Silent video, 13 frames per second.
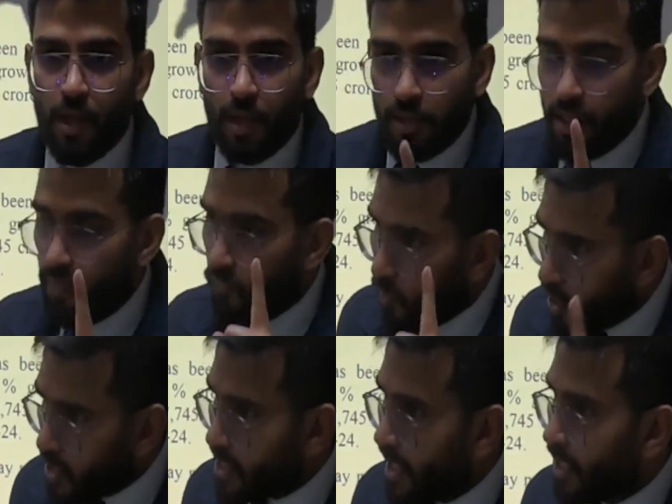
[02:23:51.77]
The
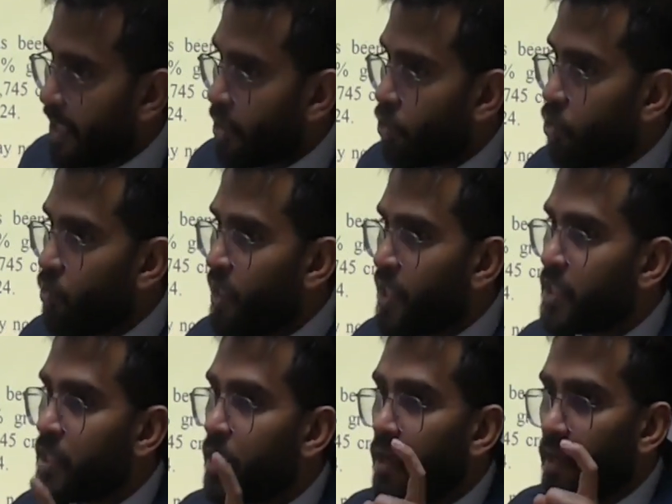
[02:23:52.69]
first thing that you do
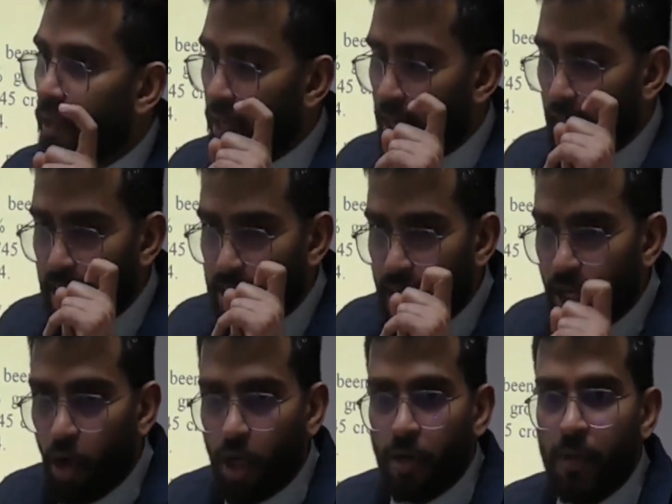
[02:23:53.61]
is, as an
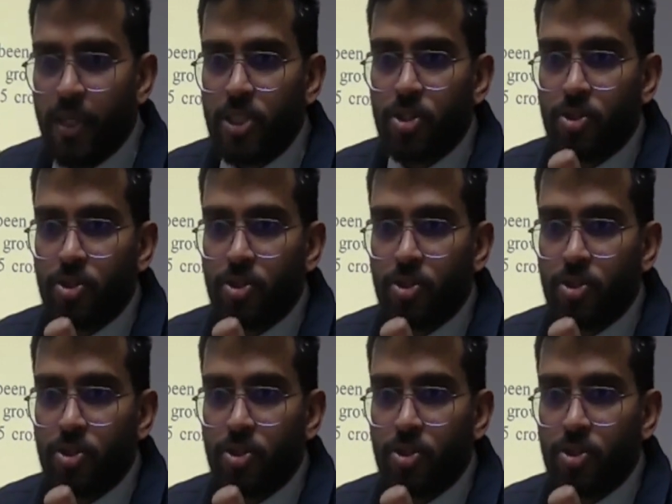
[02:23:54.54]
economist,